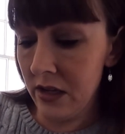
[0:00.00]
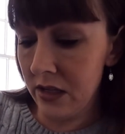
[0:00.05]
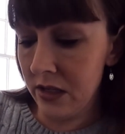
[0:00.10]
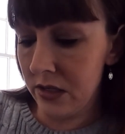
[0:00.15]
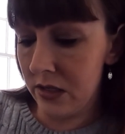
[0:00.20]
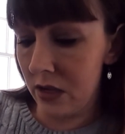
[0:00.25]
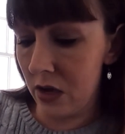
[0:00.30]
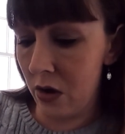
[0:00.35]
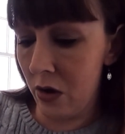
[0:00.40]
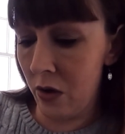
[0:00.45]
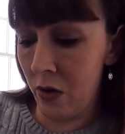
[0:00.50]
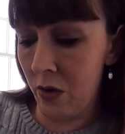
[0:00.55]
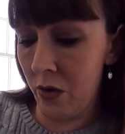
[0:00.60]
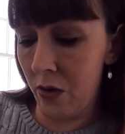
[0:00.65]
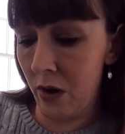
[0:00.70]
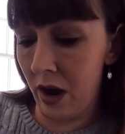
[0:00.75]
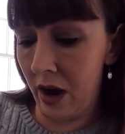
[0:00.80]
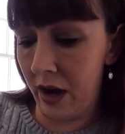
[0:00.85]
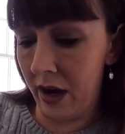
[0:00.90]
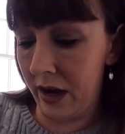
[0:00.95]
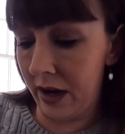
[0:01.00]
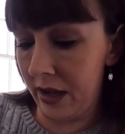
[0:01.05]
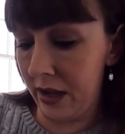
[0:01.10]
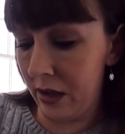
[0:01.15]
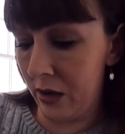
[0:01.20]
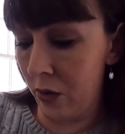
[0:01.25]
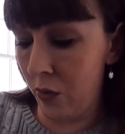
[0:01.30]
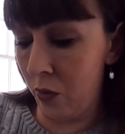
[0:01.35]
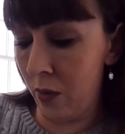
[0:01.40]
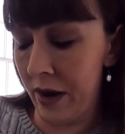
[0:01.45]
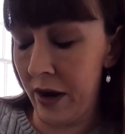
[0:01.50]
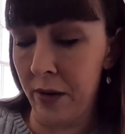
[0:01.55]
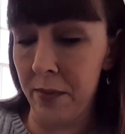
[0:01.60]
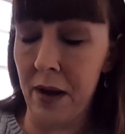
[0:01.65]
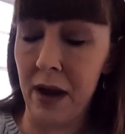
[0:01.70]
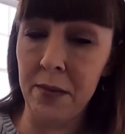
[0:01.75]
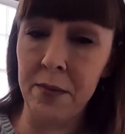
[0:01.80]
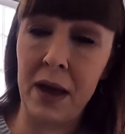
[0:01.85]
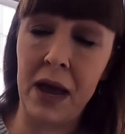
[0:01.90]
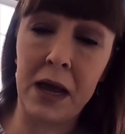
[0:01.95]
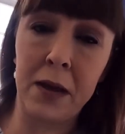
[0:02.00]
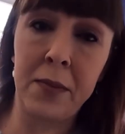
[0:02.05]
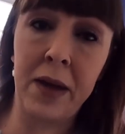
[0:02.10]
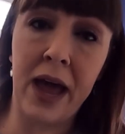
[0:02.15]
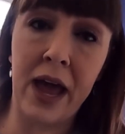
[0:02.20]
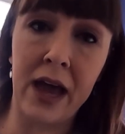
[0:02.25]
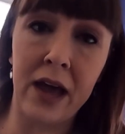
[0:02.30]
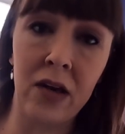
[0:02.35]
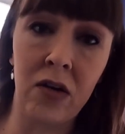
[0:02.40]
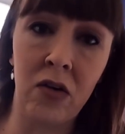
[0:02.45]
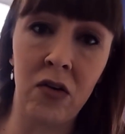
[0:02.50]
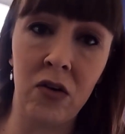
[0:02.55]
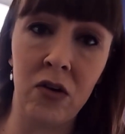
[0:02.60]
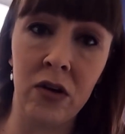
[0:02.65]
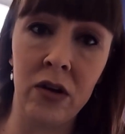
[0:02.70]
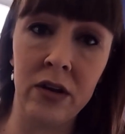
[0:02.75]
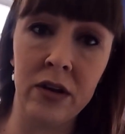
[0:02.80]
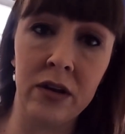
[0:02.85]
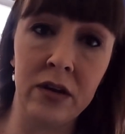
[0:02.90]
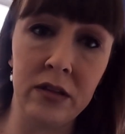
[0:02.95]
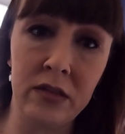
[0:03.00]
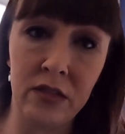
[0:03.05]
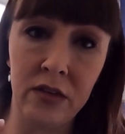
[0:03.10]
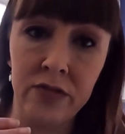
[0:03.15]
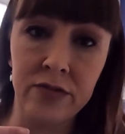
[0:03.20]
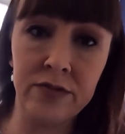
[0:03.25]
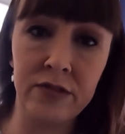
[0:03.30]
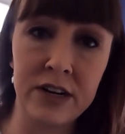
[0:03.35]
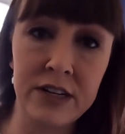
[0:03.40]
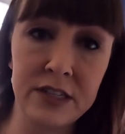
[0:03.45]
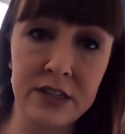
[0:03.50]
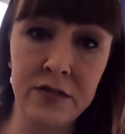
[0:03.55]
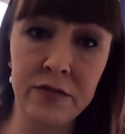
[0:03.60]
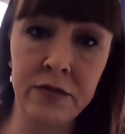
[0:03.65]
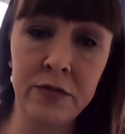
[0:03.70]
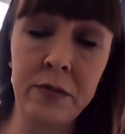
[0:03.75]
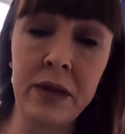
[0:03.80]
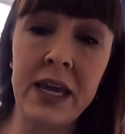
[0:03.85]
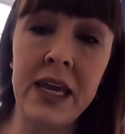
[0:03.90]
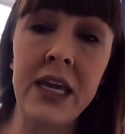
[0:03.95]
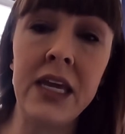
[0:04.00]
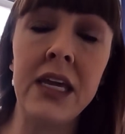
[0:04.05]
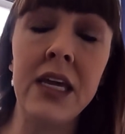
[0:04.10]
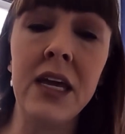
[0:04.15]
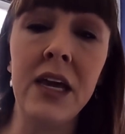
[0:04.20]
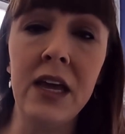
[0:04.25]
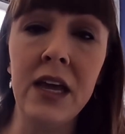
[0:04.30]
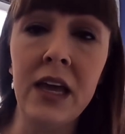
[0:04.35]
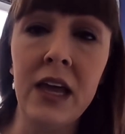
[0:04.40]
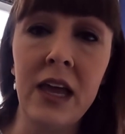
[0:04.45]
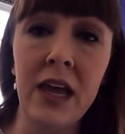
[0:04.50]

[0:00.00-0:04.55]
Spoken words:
So I wear my backpack on the front of me,